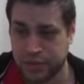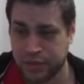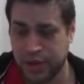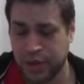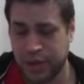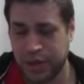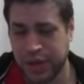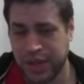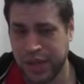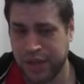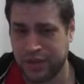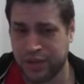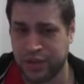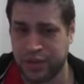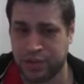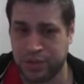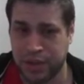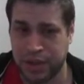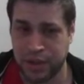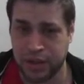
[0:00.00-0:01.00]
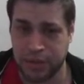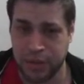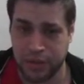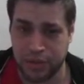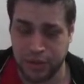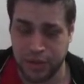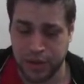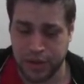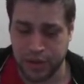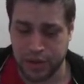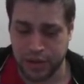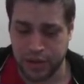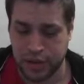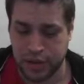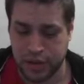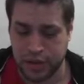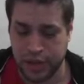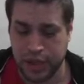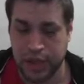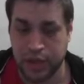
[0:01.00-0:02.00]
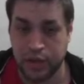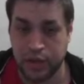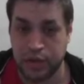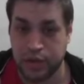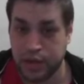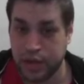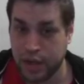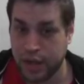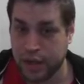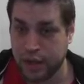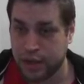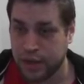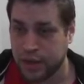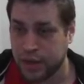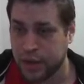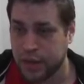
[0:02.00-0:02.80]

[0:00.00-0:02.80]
Very heavy is becoming uh, kind of outdated